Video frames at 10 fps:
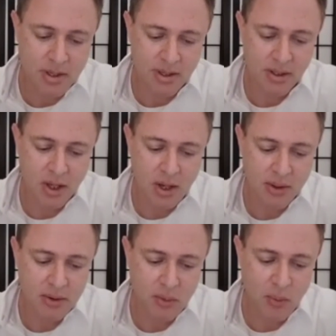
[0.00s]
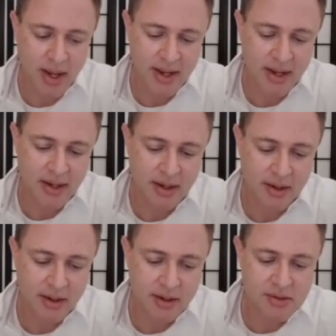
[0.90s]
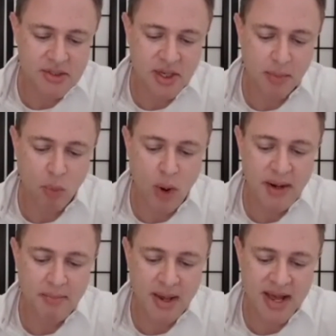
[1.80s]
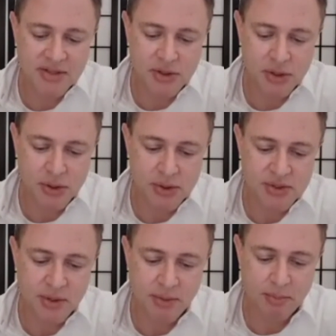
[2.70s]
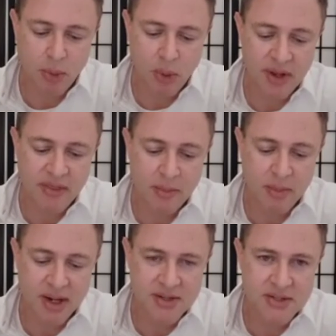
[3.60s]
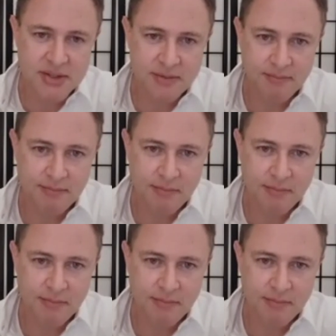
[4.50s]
Along the way, some white passengers boarded the bus.